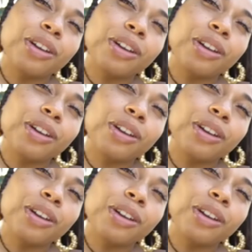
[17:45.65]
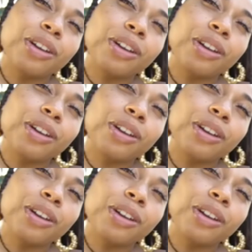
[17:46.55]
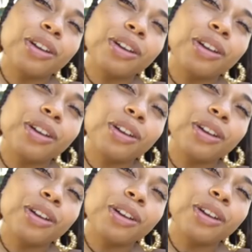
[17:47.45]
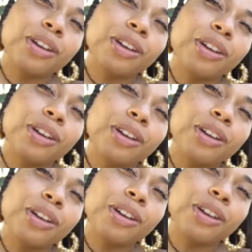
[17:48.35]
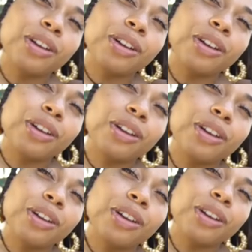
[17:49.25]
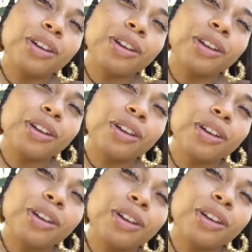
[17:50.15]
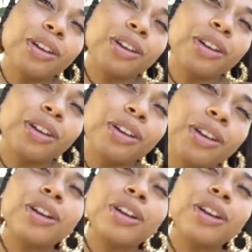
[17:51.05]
(silent)